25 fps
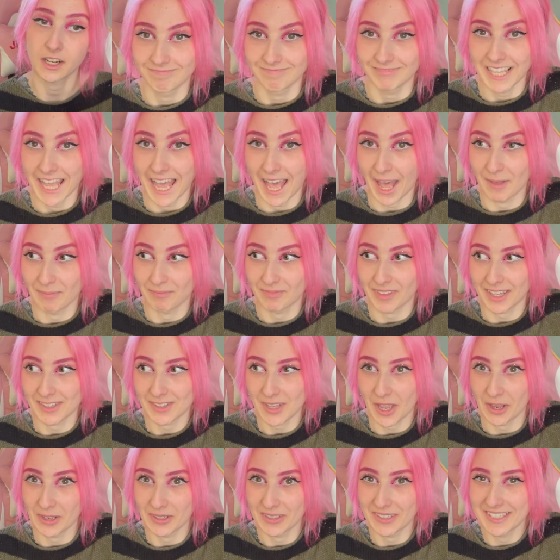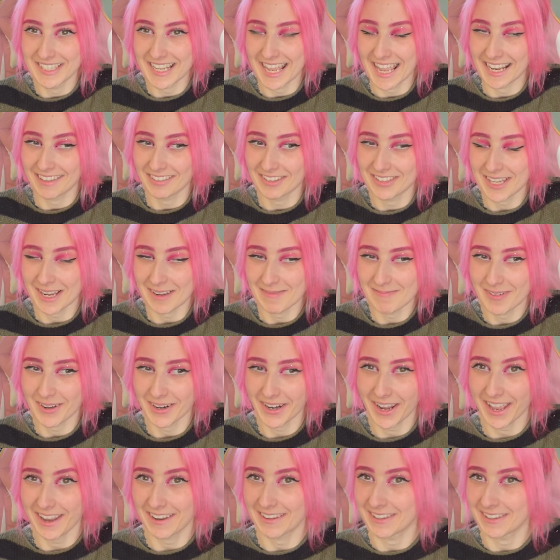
Yeah, that's how you take the tampon out.